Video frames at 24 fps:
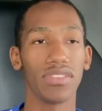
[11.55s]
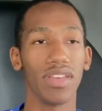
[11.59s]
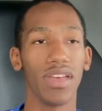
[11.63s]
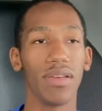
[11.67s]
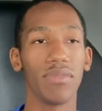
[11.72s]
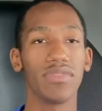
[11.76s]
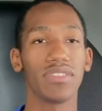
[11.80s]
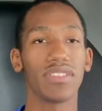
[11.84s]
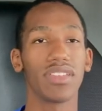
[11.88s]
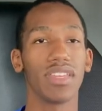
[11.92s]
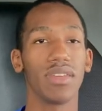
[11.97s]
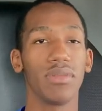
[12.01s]
So
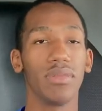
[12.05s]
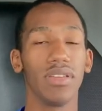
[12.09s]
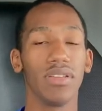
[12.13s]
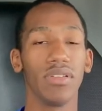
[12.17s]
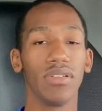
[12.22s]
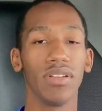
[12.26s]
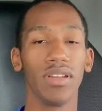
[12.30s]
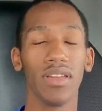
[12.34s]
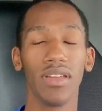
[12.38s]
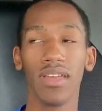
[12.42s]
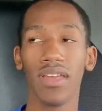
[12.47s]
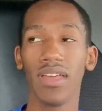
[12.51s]
I'm just gonna be
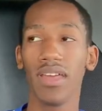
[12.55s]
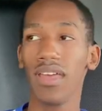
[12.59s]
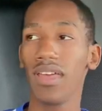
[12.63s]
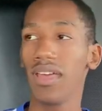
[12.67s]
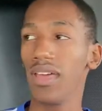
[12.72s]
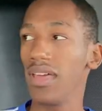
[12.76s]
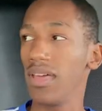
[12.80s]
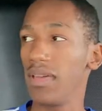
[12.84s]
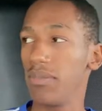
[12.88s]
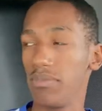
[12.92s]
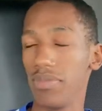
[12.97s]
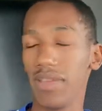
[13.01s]

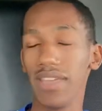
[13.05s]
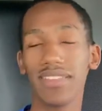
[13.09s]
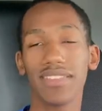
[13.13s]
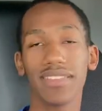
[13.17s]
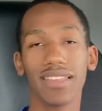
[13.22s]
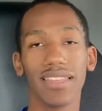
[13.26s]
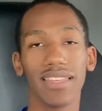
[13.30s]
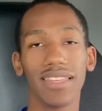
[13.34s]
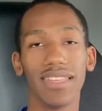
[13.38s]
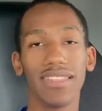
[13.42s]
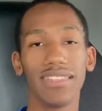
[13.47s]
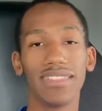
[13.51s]

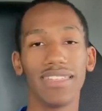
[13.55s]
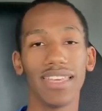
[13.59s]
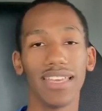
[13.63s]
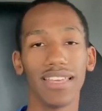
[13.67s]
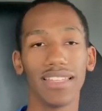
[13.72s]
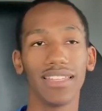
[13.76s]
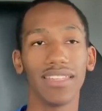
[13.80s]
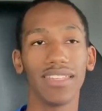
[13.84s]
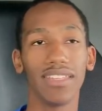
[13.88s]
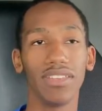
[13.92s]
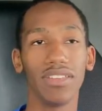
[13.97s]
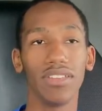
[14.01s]
basically
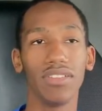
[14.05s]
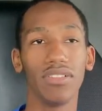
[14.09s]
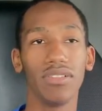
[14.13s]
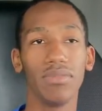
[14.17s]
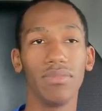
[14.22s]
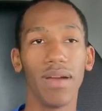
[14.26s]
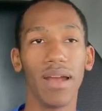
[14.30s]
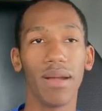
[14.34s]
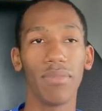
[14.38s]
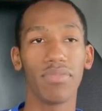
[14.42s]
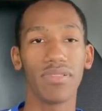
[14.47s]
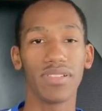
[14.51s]
telling you
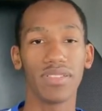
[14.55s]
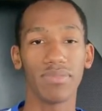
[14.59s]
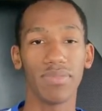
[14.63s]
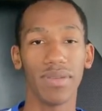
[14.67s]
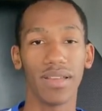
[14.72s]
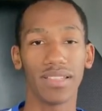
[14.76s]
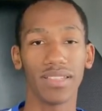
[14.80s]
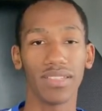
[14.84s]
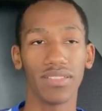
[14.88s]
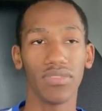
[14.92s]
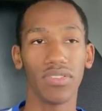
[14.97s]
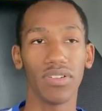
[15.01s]
my
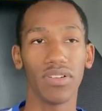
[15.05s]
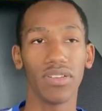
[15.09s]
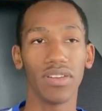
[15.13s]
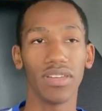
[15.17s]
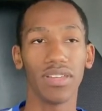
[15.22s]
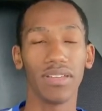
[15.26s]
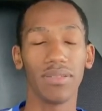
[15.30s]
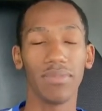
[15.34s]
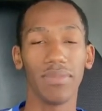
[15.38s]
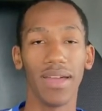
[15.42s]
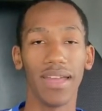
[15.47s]
perspective on it,